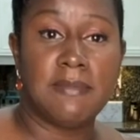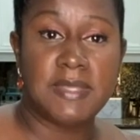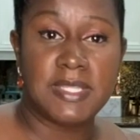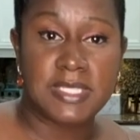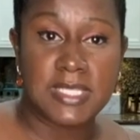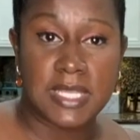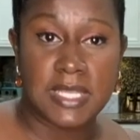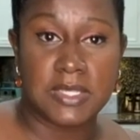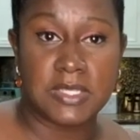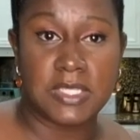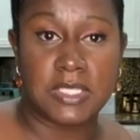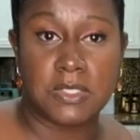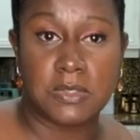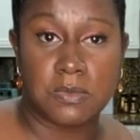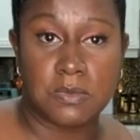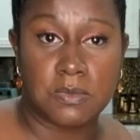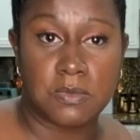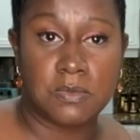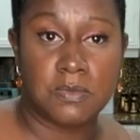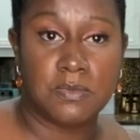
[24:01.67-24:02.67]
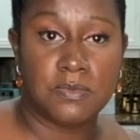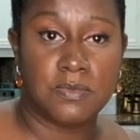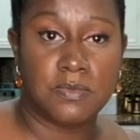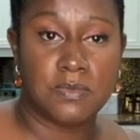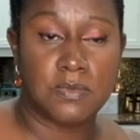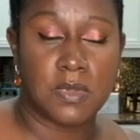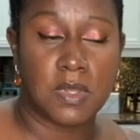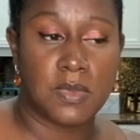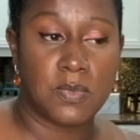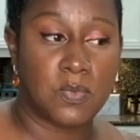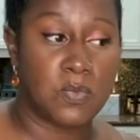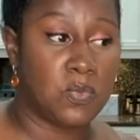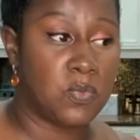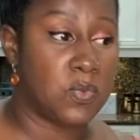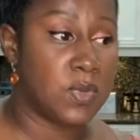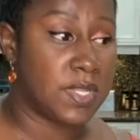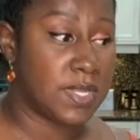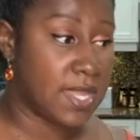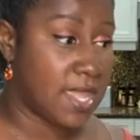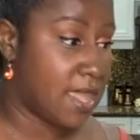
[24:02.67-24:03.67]
me tell you
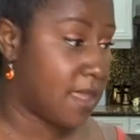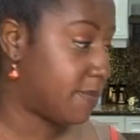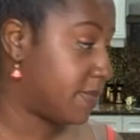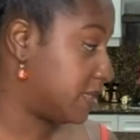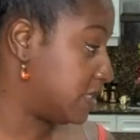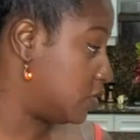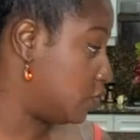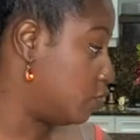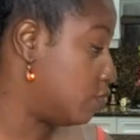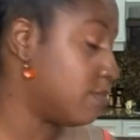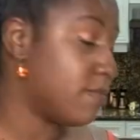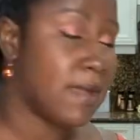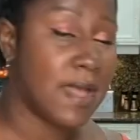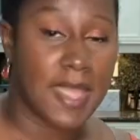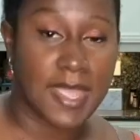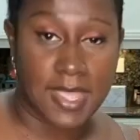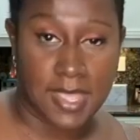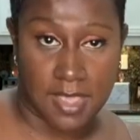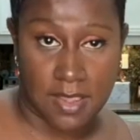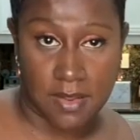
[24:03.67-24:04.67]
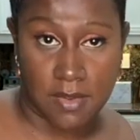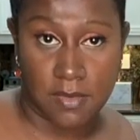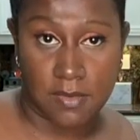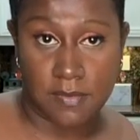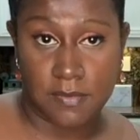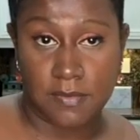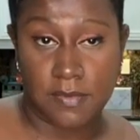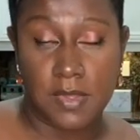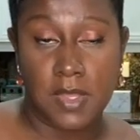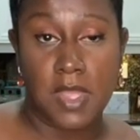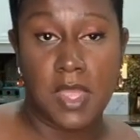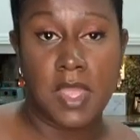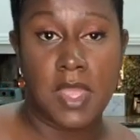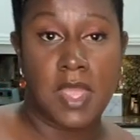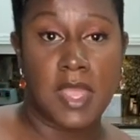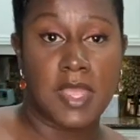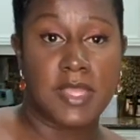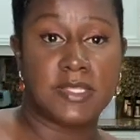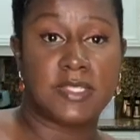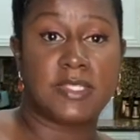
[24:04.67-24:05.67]
what happened to my hair.
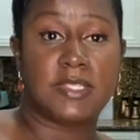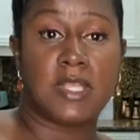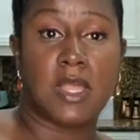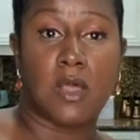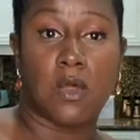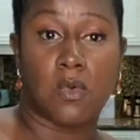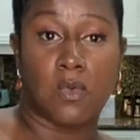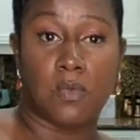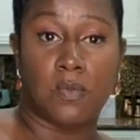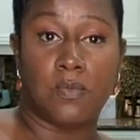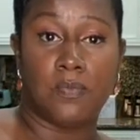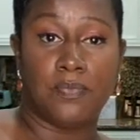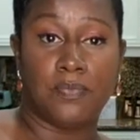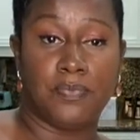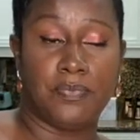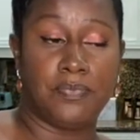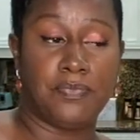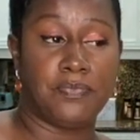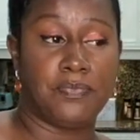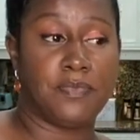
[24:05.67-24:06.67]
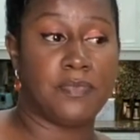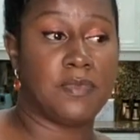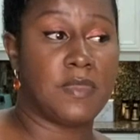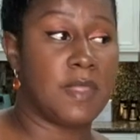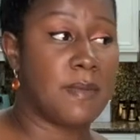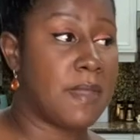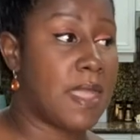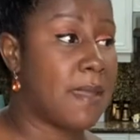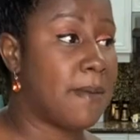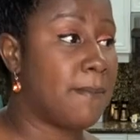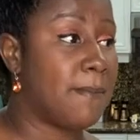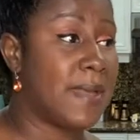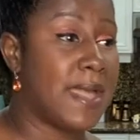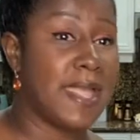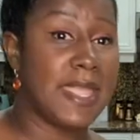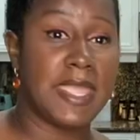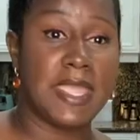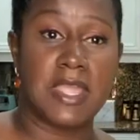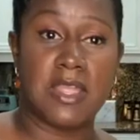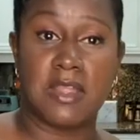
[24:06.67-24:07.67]
So
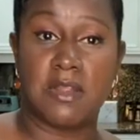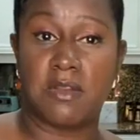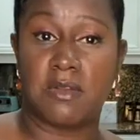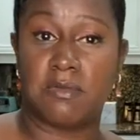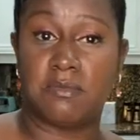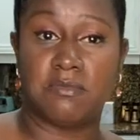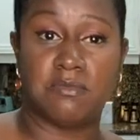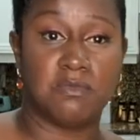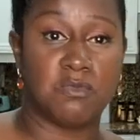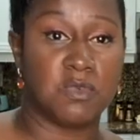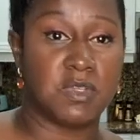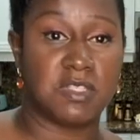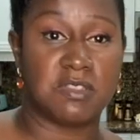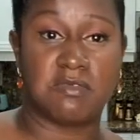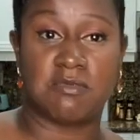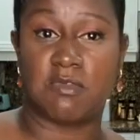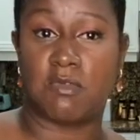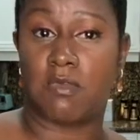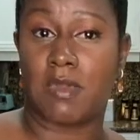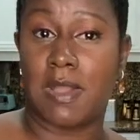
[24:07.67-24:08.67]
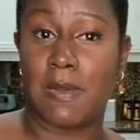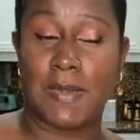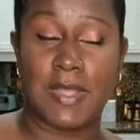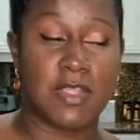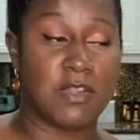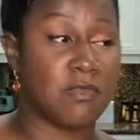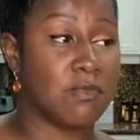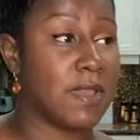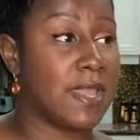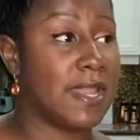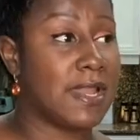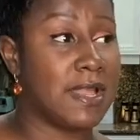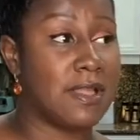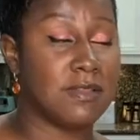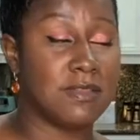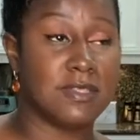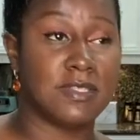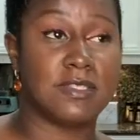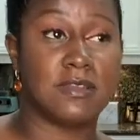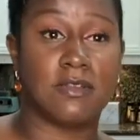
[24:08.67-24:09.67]
my hair was growing great.
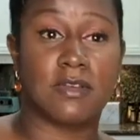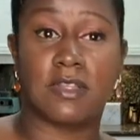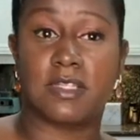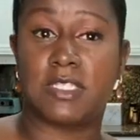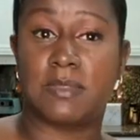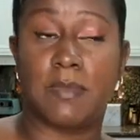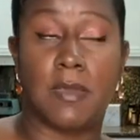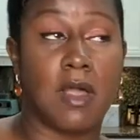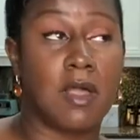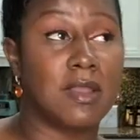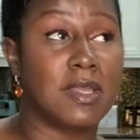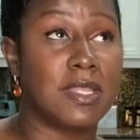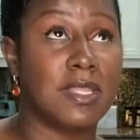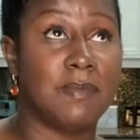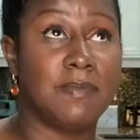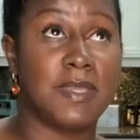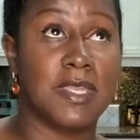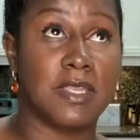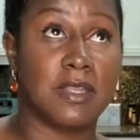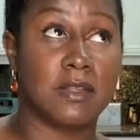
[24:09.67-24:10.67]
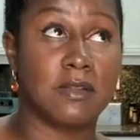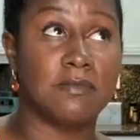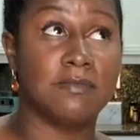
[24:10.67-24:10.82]
I'll insert a small clip here